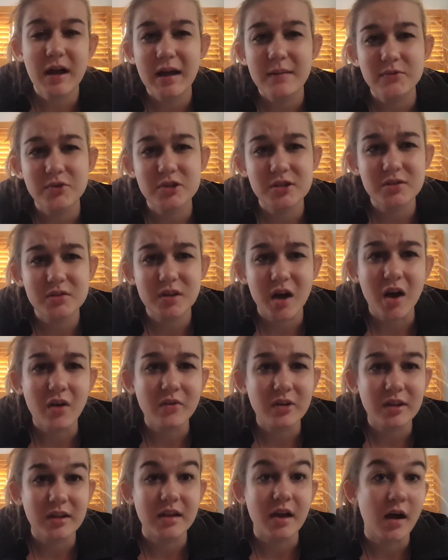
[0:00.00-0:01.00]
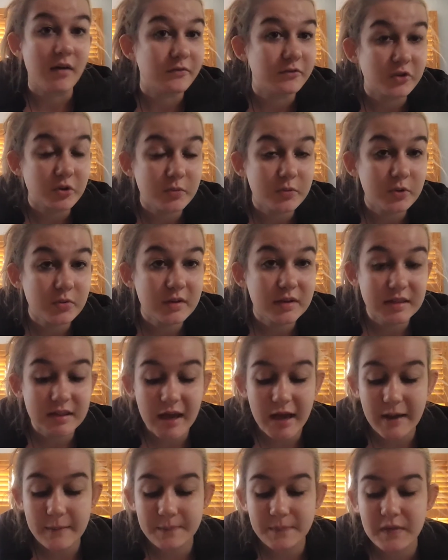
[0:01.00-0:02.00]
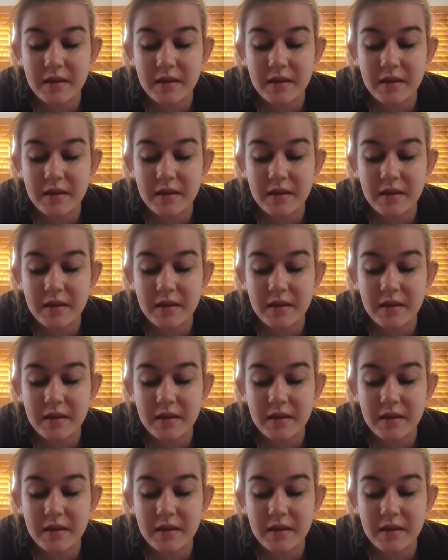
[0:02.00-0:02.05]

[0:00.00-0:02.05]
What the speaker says: I'm just not really comfortable with that.